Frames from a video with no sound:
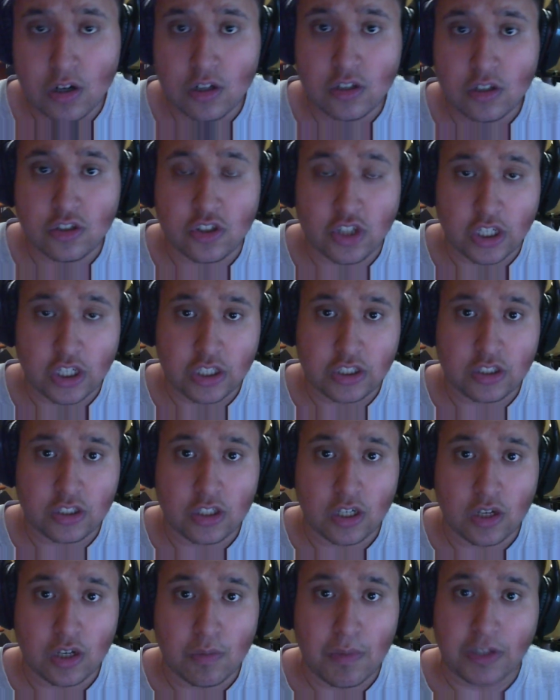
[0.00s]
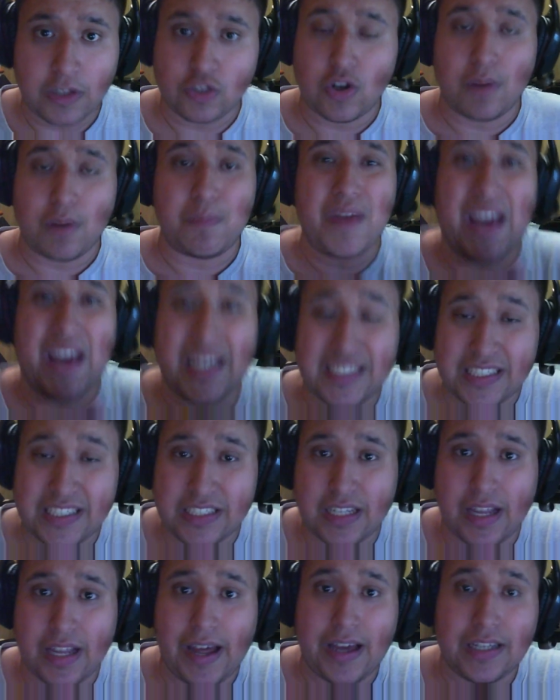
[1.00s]
just to make sure I pass these
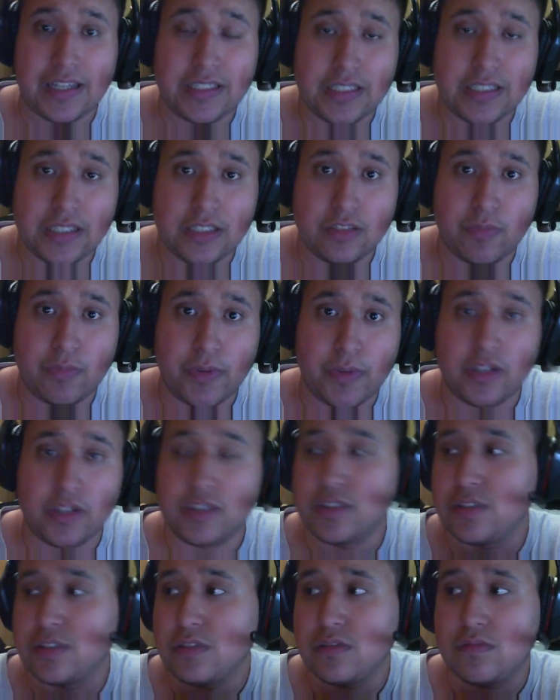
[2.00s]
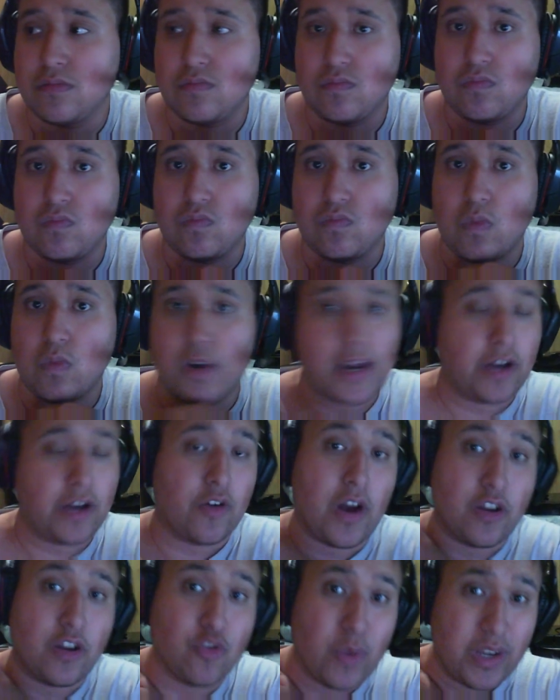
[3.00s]
classes because when I
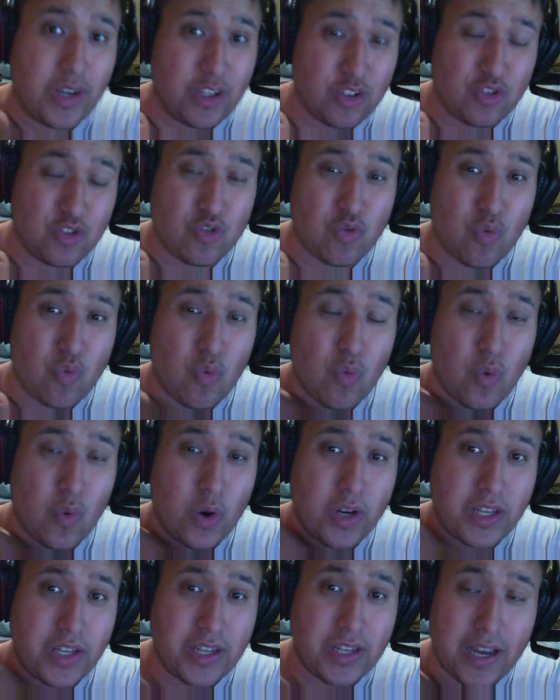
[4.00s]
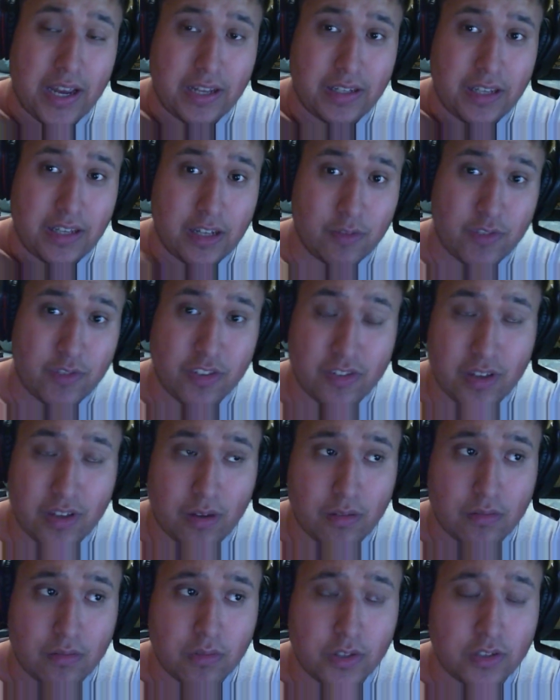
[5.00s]
graduate in 2019 of
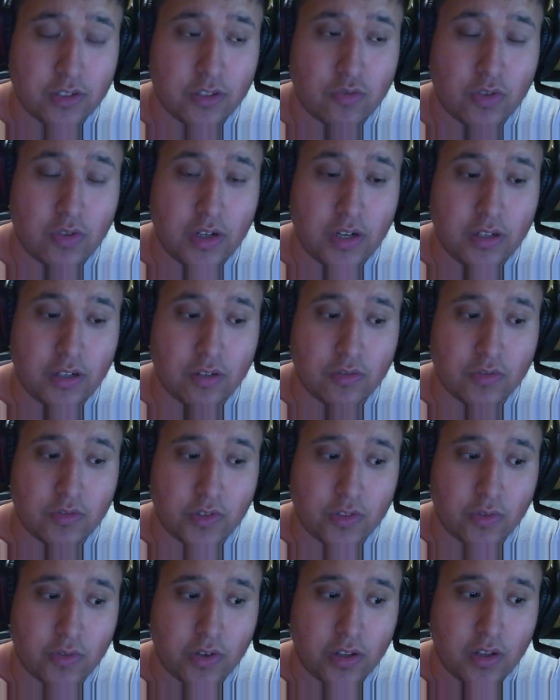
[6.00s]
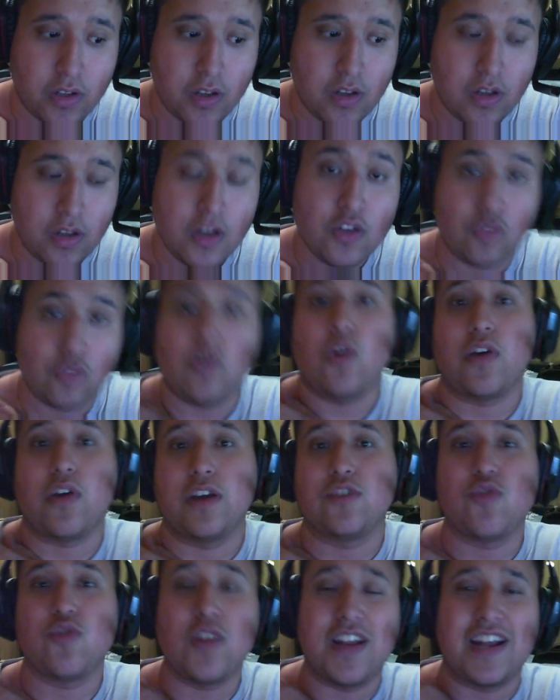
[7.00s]
December, is it 2019 or 2020? 20, okay,
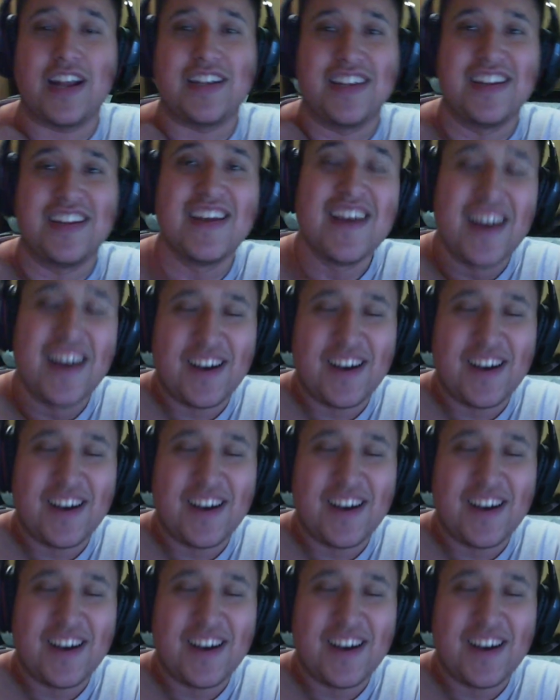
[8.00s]
2019 of